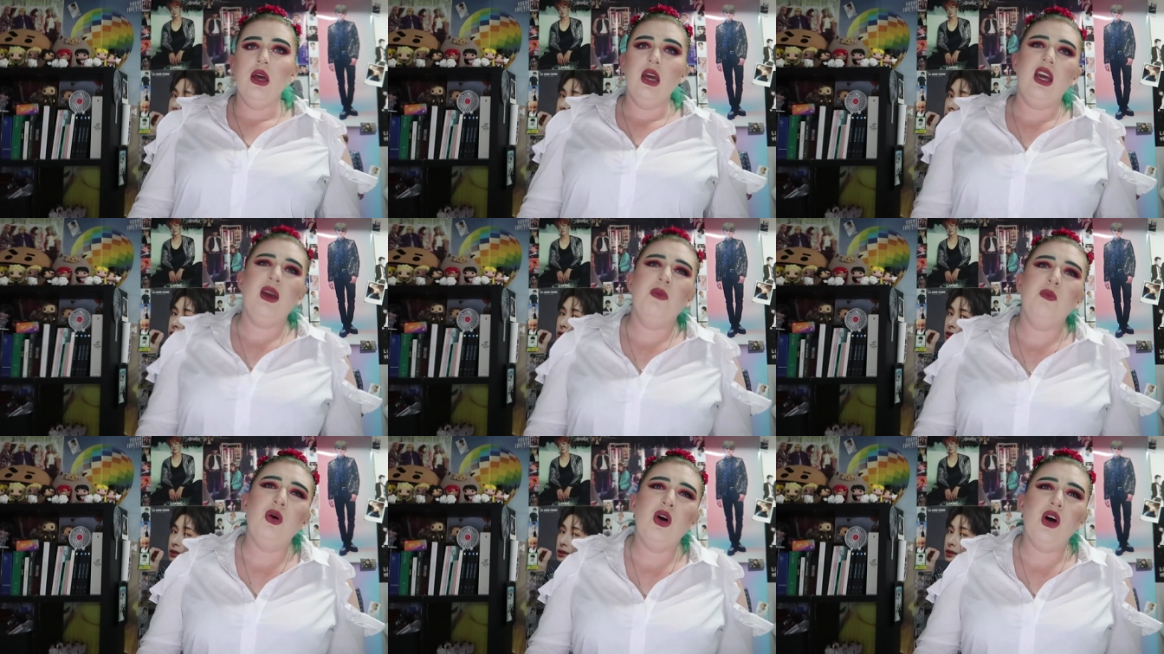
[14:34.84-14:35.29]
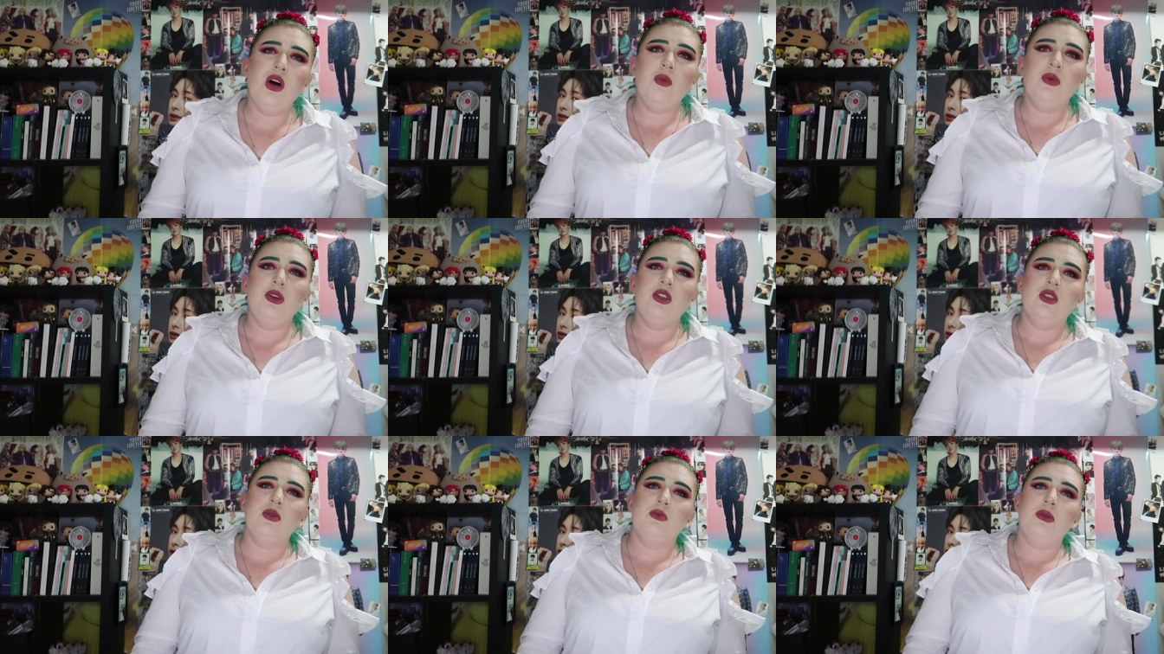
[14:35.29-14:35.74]
M-pop,
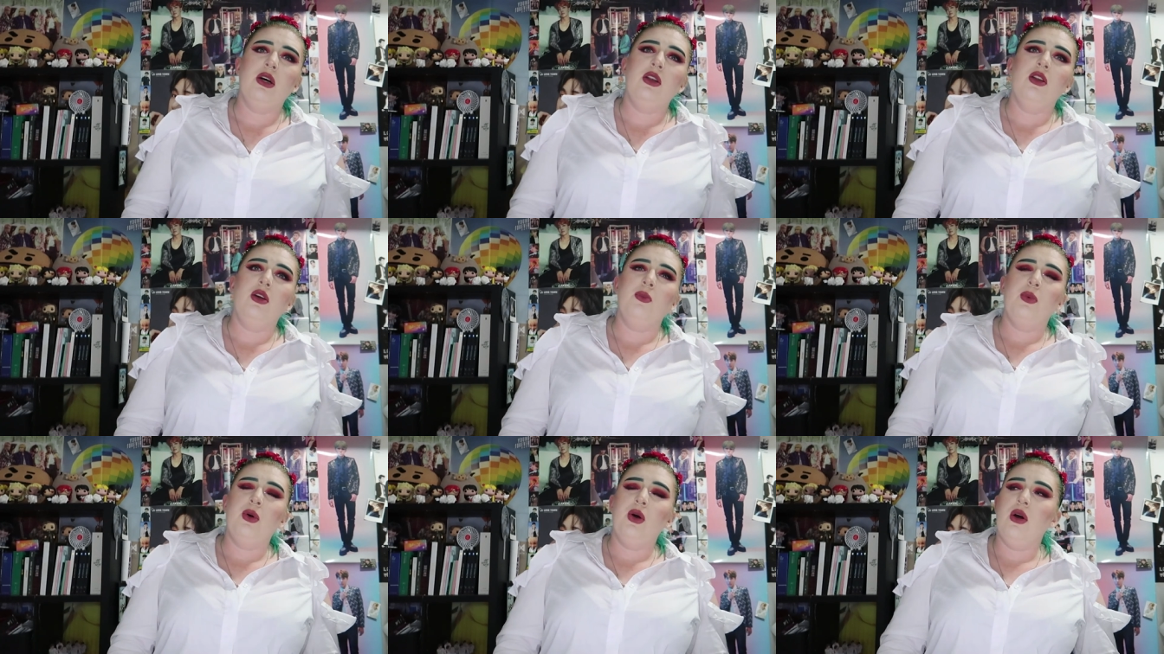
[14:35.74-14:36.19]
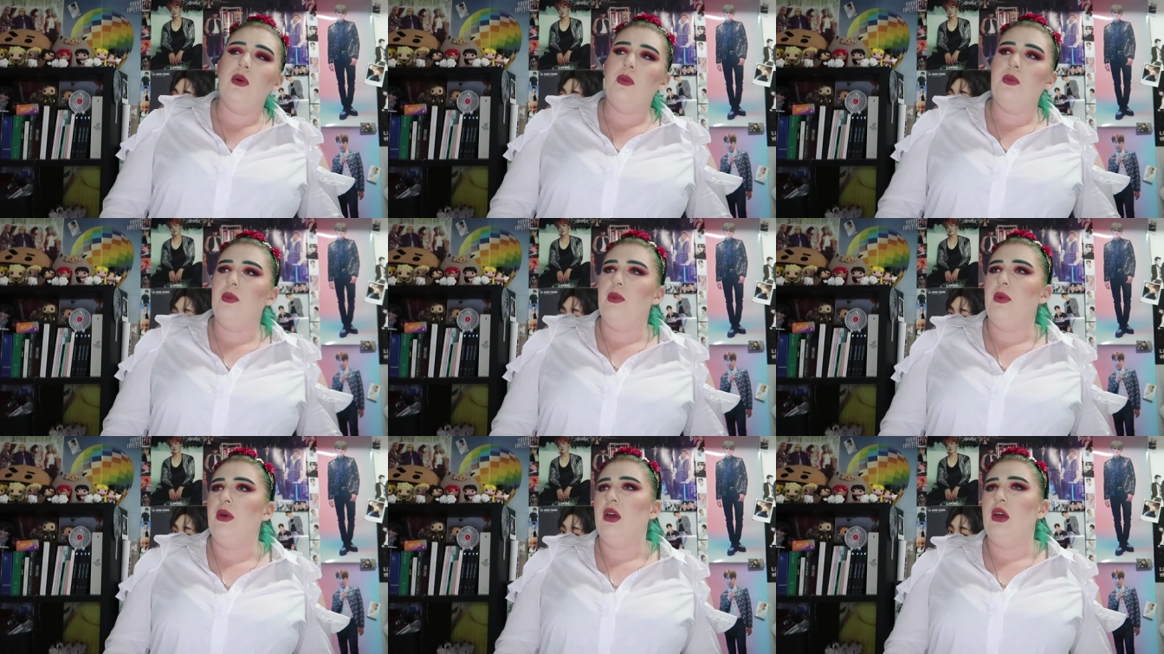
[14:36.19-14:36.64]
which is Mando
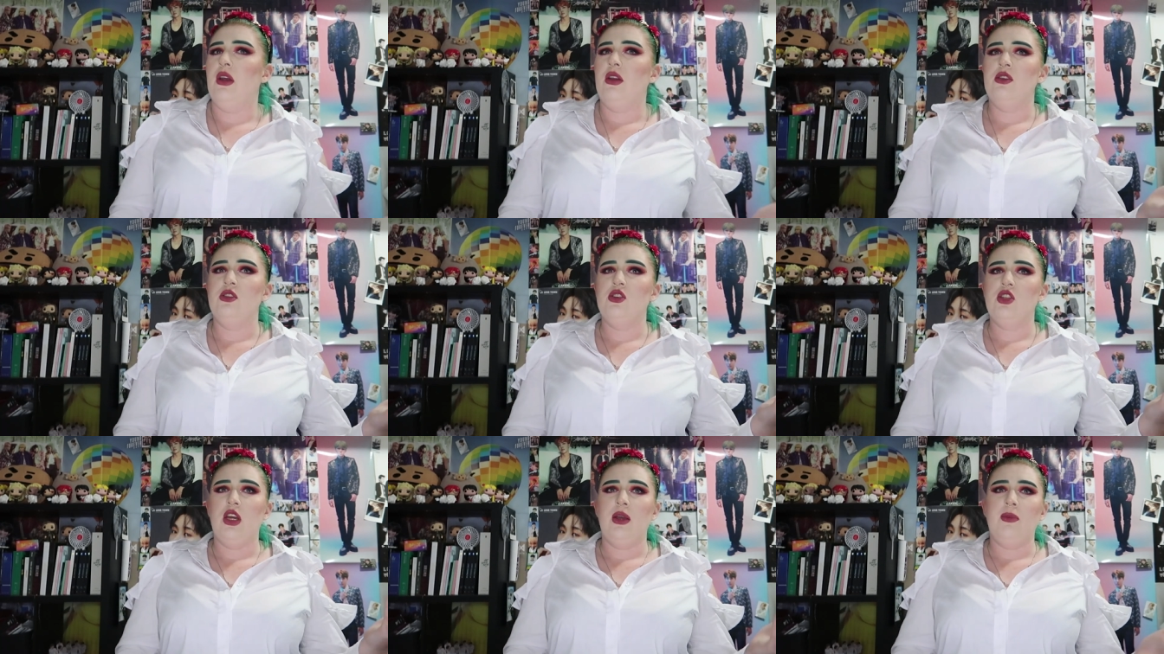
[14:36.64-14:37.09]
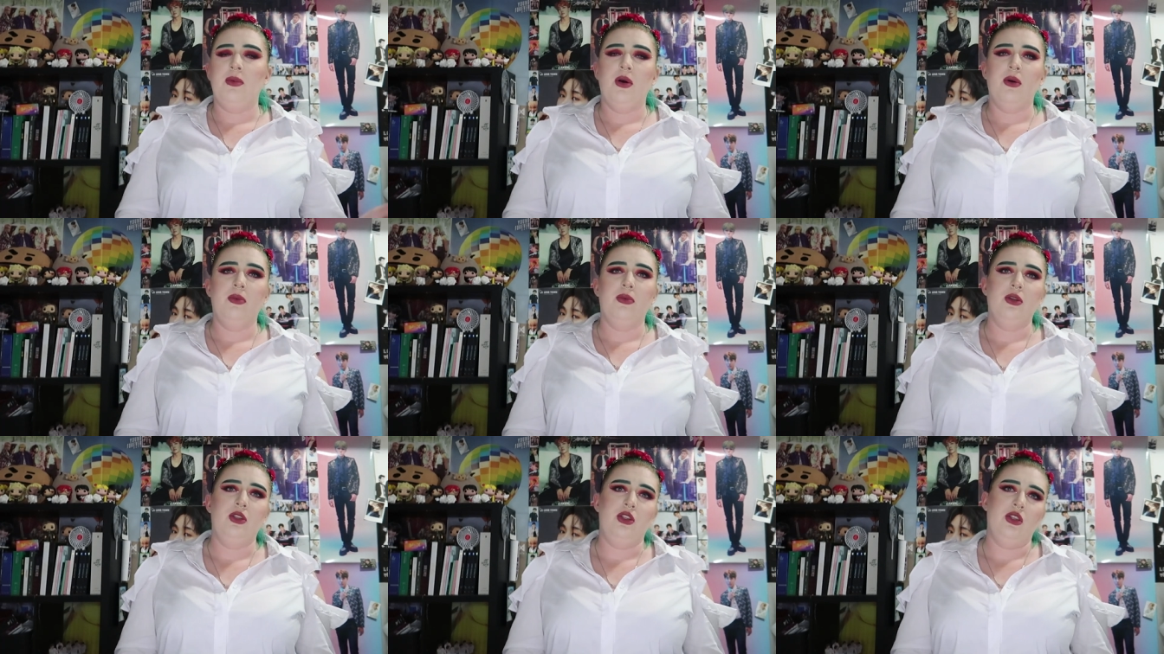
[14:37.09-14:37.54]
pop, and
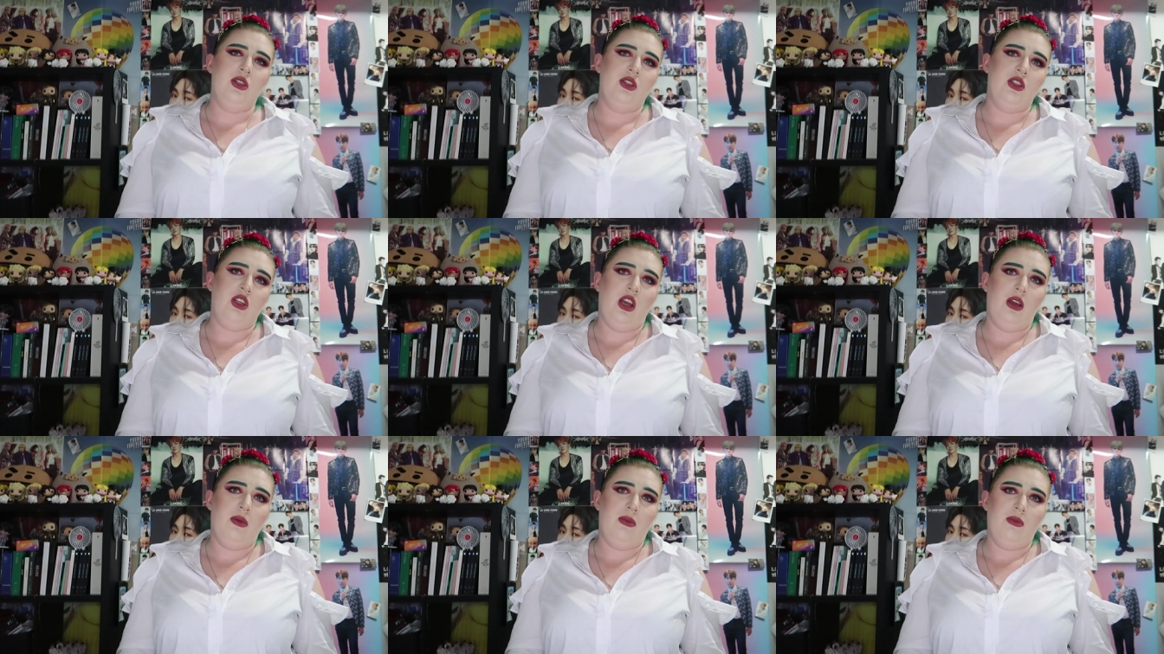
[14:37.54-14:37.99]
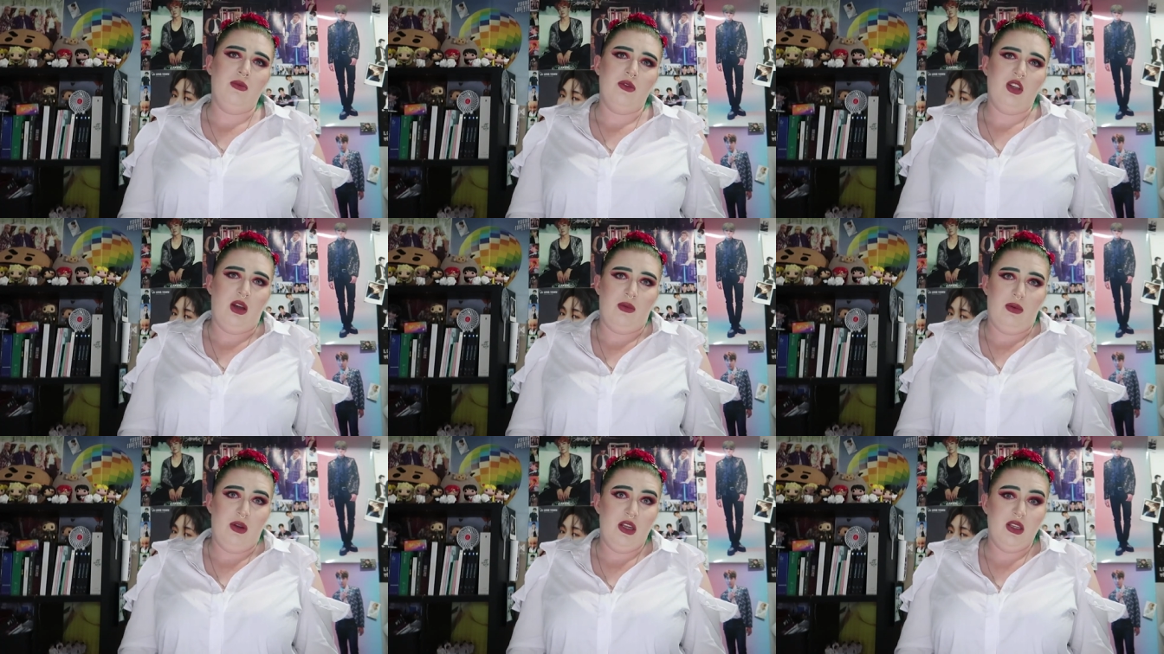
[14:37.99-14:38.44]
J-pop, which is J
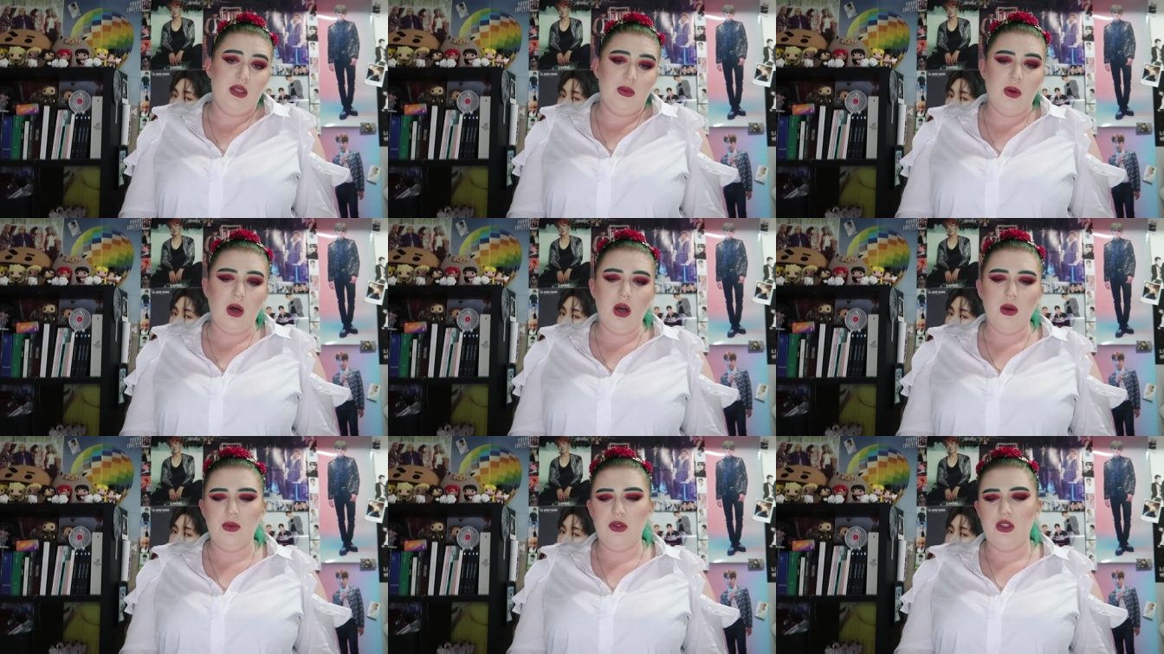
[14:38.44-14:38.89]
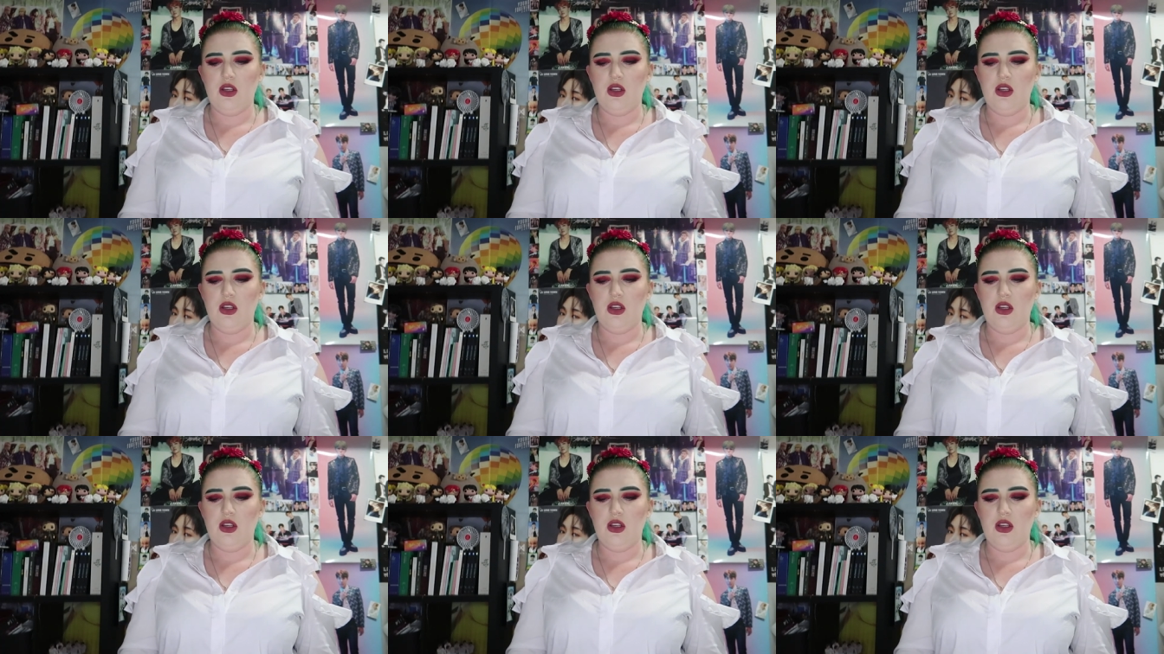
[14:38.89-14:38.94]
Japanese pop.